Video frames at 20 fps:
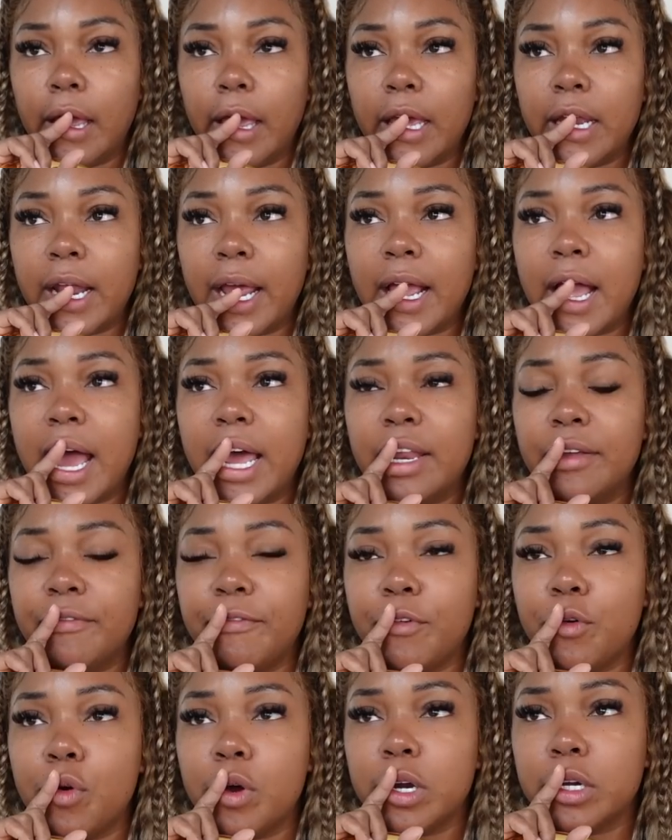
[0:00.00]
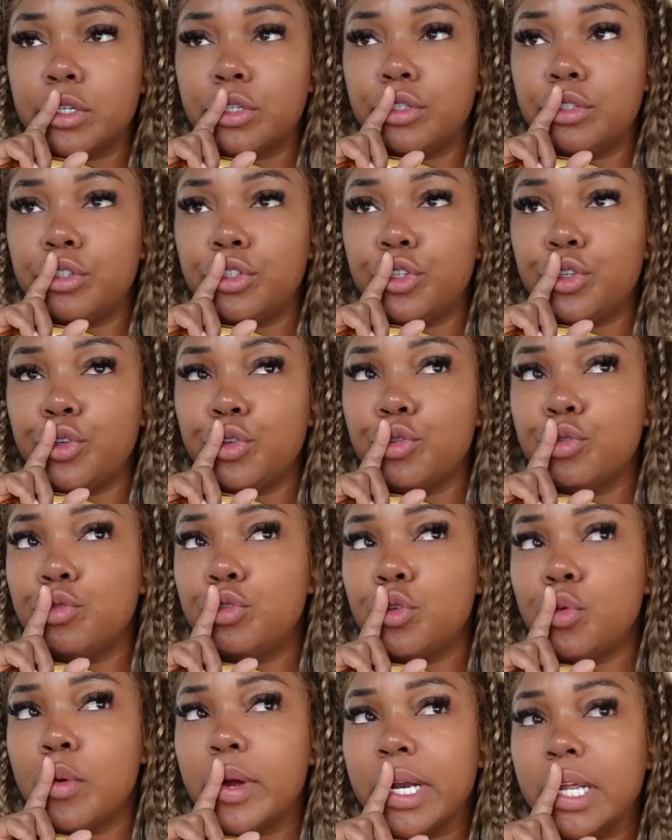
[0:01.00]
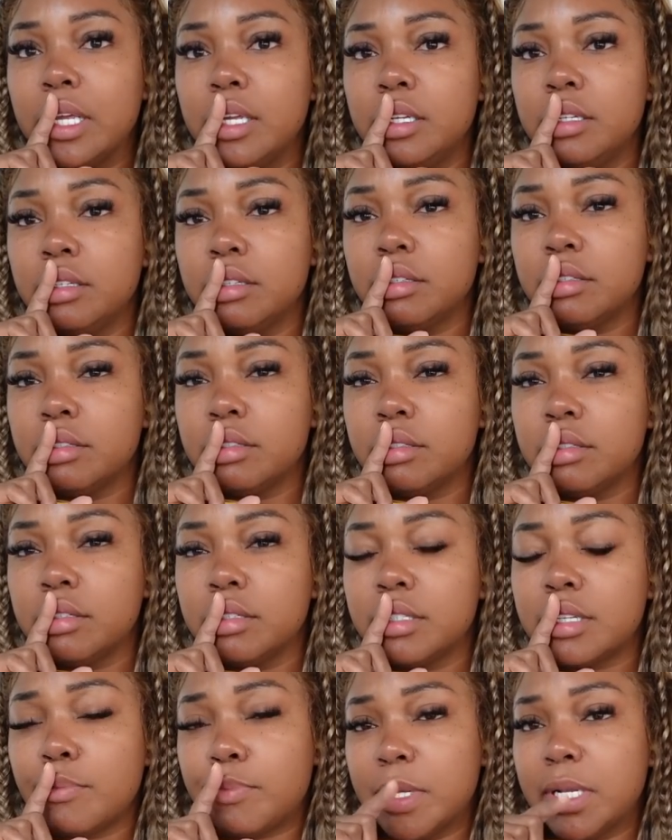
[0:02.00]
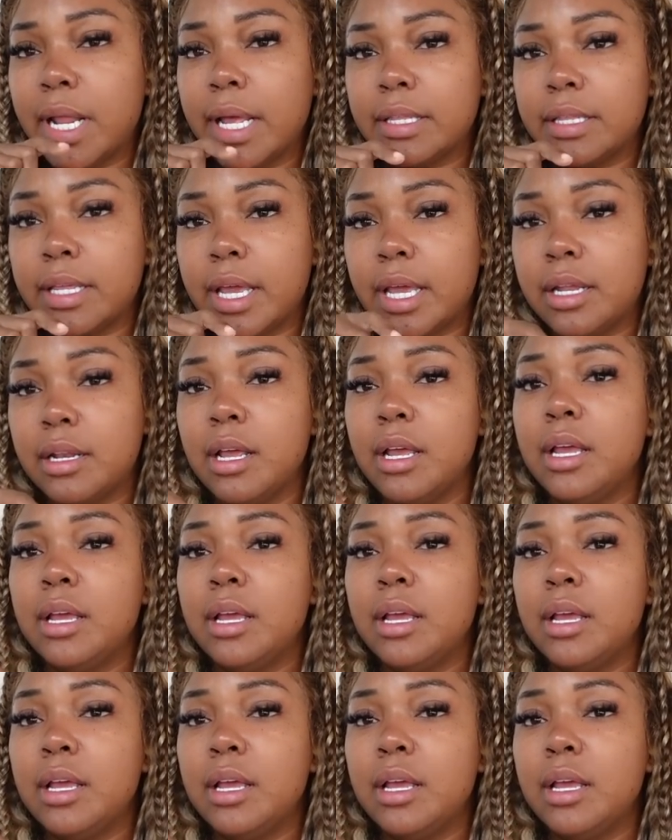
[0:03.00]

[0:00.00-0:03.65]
and I got it for $220, something like that.